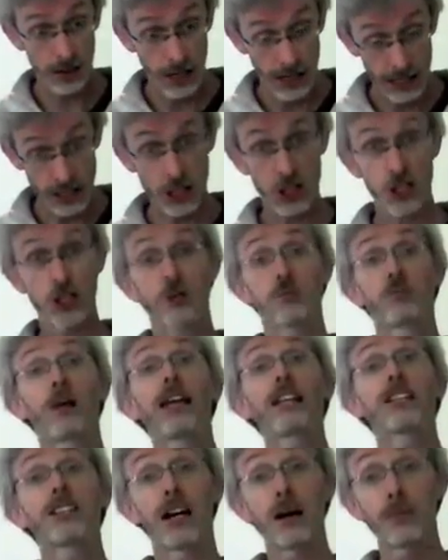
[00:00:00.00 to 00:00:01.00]
It
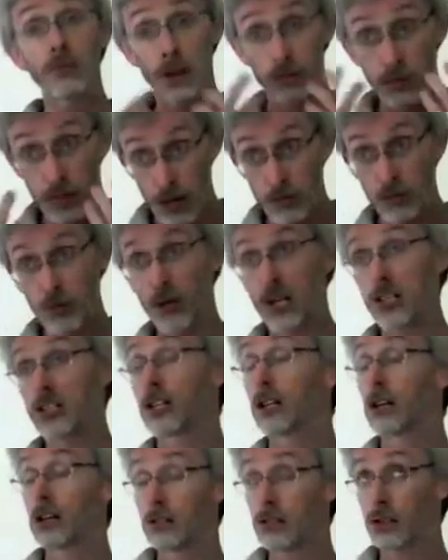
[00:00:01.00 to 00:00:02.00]
speeds up the blood
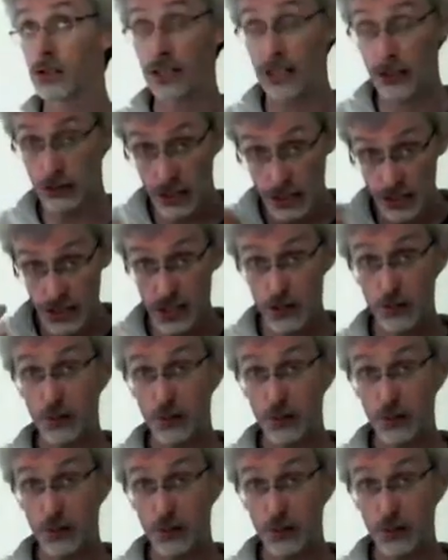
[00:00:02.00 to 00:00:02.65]
pressure, increases